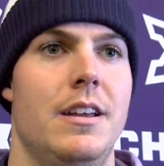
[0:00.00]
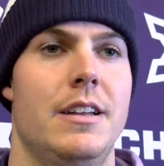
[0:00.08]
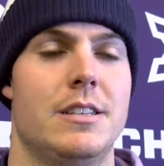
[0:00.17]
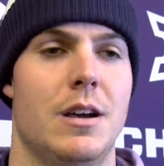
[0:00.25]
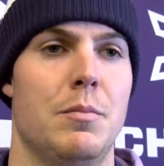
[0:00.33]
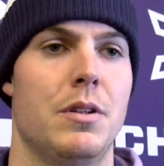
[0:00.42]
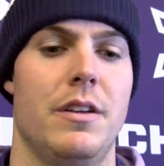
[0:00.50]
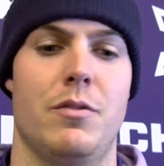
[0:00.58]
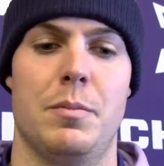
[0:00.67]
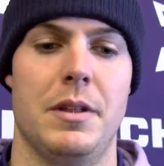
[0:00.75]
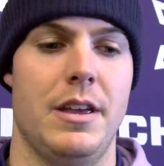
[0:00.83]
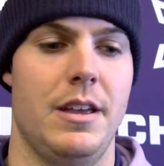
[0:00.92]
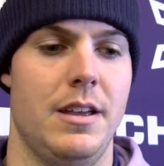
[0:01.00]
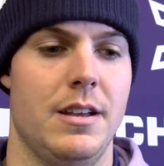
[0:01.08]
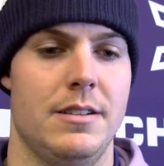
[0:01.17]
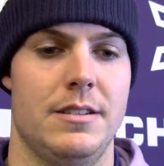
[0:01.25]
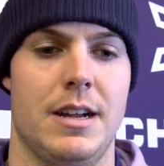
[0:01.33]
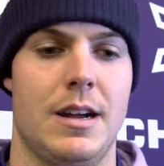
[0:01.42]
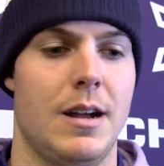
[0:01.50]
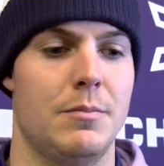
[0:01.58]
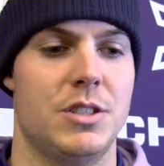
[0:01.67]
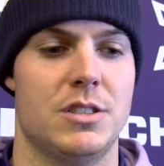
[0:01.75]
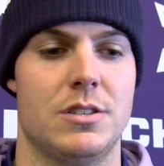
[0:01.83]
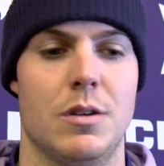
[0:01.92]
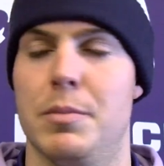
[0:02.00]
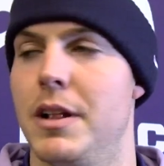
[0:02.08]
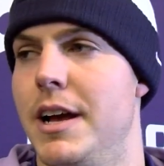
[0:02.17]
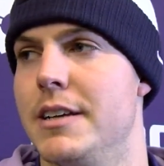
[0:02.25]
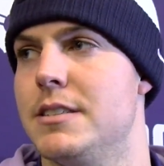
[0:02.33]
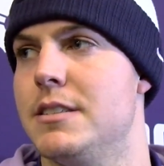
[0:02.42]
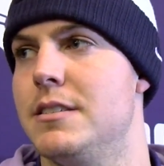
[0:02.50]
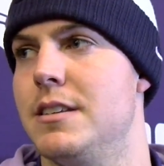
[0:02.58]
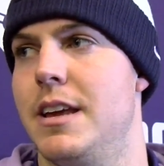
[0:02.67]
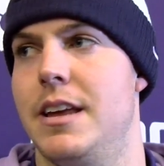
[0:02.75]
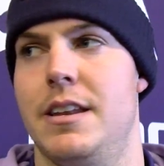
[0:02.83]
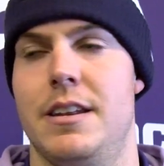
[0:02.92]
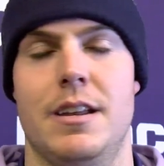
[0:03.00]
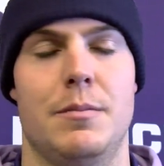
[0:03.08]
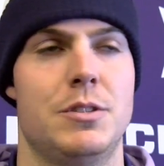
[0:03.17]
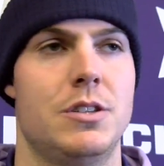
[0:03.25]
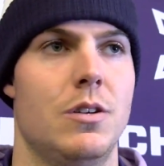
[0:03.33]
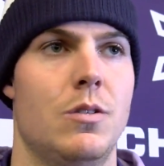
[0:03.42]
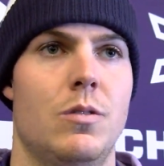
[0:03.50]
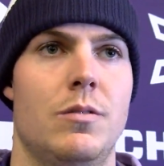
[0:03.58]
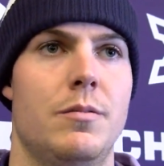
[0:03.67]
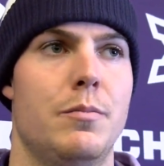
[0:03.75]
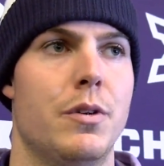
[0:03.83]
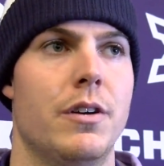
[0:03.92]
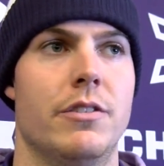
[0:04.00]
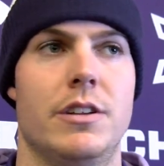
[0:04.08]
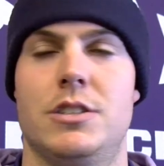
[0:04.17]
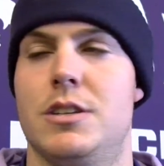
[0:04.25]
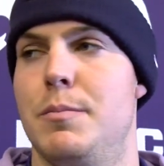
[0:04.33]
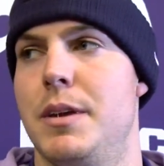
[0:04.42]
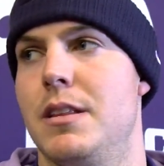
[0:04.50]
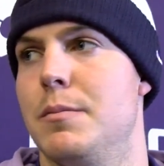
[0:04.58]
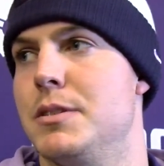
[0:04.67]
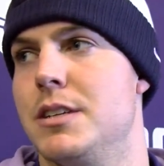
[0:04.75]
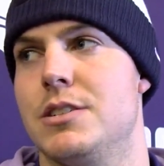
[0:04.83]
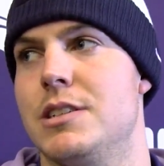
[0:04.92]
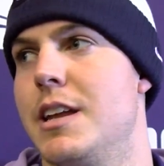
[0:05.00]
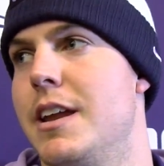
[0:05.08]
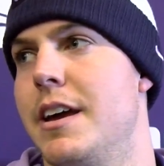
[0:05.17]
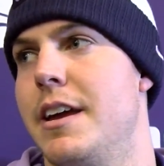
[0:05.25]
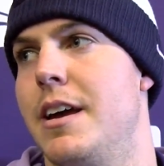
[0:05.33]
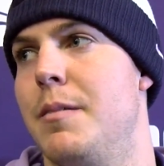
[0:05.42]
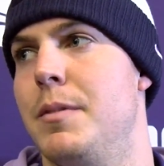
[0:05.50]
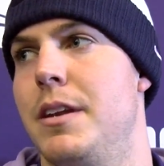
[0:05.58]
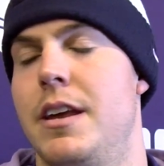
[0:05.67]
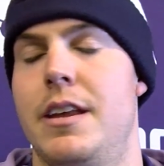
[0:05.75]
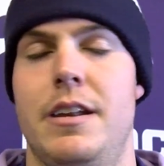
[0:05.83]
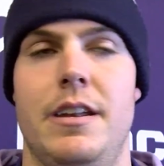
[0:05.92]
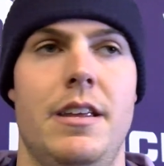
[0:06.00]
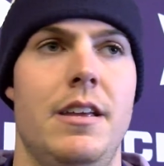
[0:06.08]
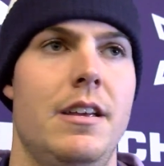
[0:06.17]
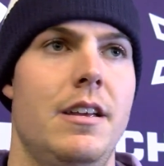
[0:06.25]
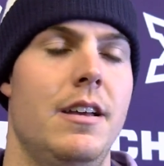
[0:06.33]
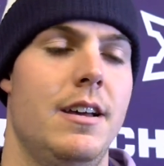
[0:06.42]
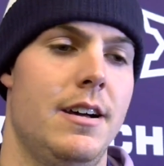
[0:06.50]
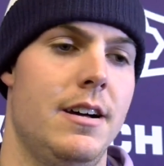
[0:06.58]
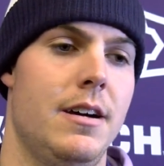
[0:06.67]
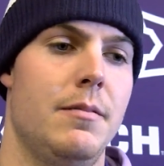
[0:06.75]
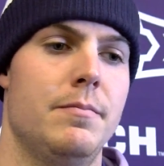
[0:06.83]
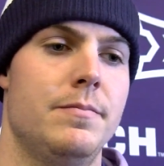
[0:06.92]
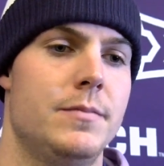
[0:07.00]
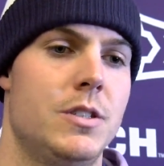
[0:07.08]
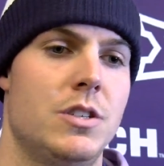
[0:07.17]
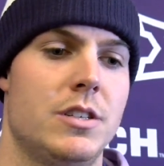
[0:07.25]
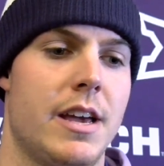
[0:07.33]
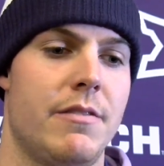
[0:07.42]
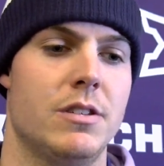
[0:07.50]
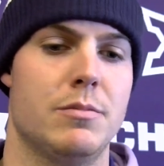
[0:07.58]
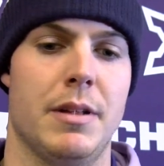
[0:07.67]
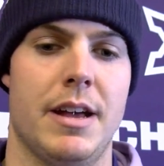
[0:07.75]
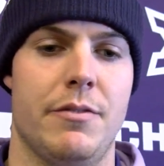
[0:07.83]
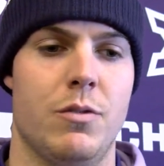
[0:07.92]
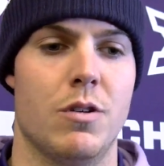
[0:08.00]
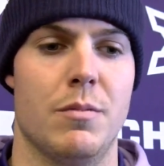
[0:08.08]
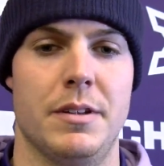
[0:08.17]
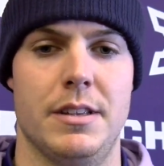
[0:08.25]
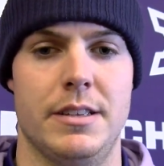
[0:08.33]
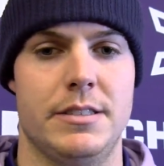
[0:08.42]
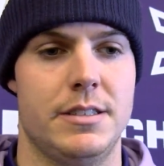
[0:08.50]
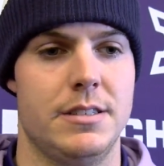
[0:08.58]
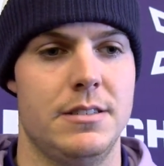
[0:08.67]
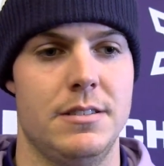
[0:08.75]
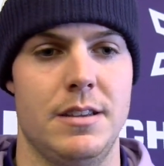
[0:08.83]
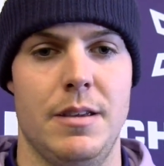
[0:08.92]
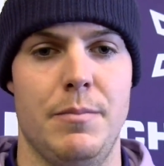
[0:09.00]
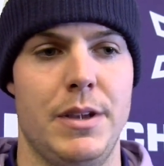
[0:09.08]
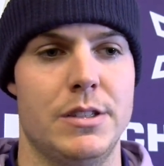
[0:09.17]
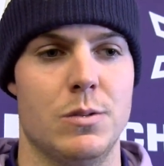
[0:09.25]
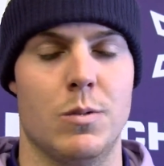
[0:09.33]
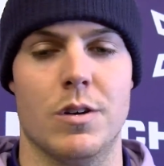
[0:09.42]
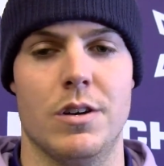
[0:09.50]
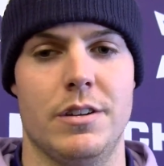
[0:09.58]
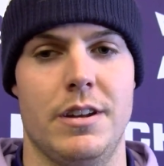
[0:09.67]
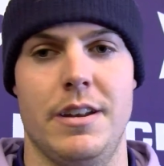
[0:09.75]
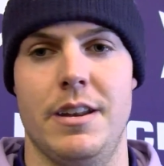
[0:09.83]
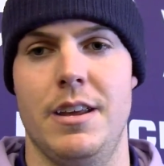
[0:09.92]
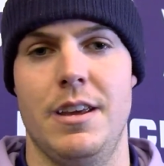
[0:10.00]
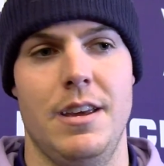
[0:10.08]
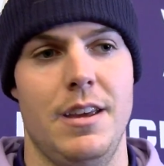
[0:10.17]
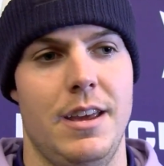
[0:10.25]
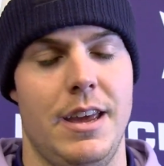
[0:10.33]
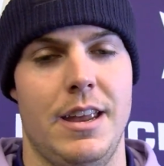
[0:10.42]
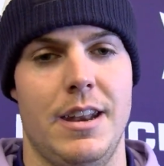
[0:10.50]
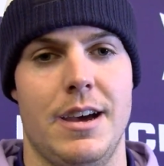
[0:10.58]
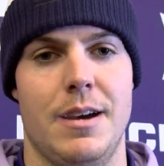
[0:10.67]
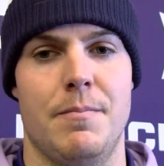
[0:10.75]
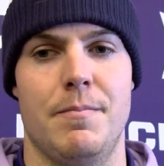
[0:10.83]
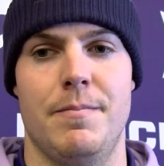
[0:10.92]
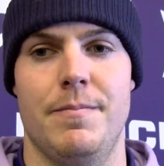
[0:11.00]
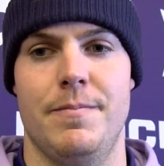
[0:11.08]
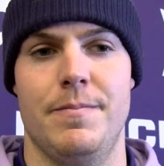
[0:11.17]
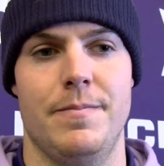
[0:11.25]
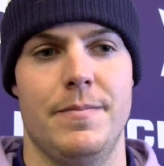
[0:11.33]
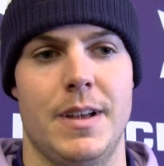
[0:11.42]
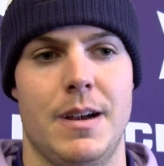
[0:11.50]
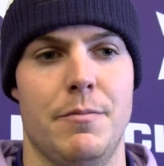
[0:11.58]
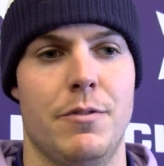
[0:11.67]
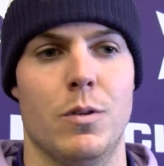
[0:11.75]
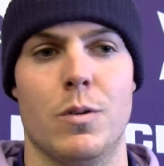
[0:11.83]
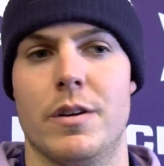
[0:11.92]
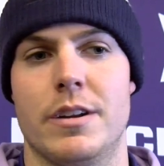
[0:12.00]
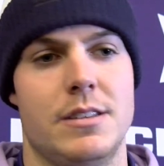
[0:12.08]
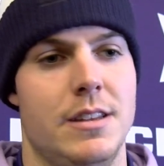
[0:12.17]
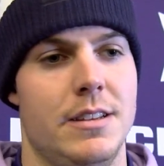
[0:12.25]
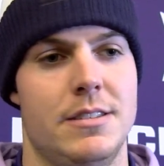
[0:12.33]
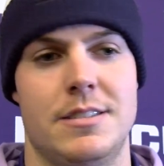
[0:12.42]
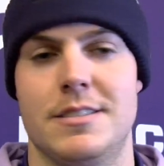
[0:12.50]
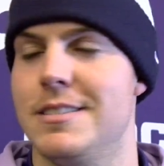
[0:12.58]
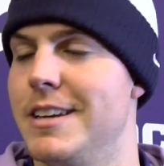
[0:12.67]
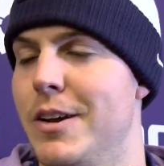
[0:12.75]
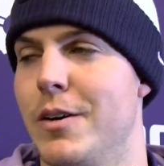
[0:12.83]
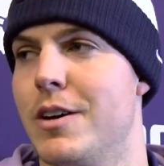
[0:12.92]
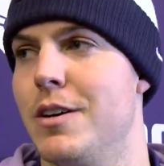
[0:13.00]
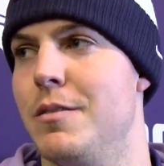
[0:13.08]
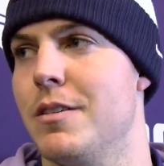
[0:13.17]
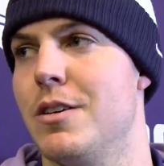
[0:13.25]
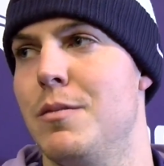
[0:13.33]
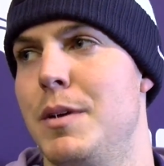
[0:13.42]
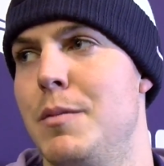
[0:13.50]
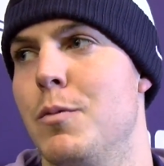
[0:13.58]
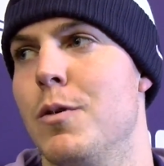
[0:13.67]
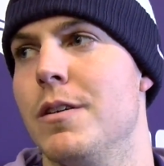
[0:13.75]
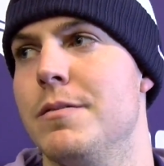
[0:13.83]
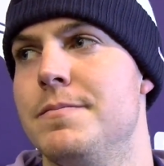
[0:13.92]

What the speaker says: it's unbelievably, I'm just so blessed, and I'm so privileged to be in the position that I am, and to just have this platform. It means the world, and I'm floored. It's, you know, it couldn't mean more.